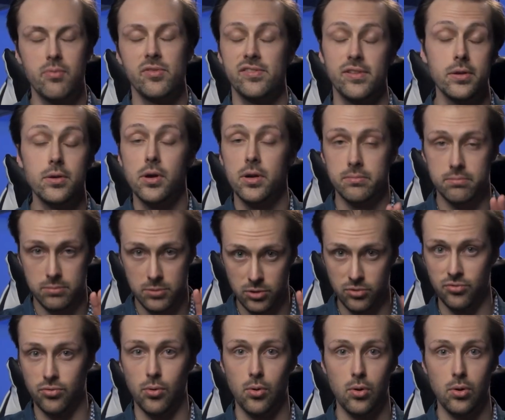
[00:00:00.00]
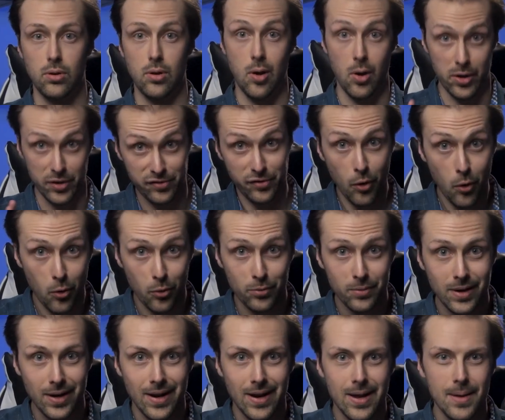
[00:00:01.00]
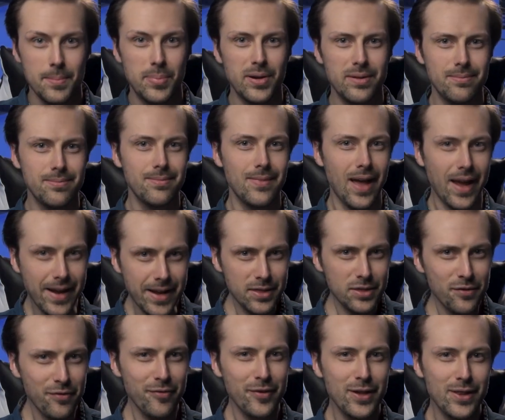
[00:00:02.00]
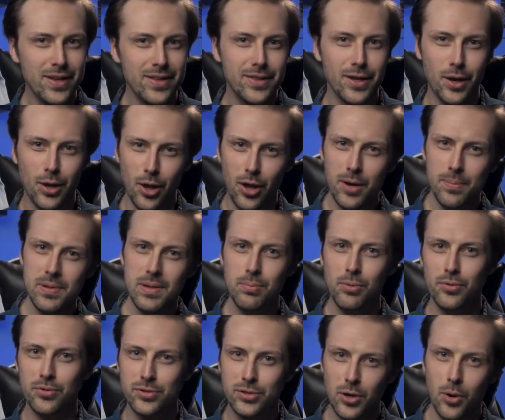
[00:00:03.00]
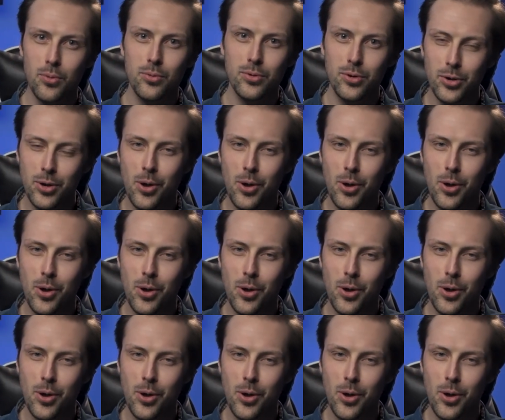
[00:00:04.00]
obviously not Control on its own, but I get the feeling that a lot of people don't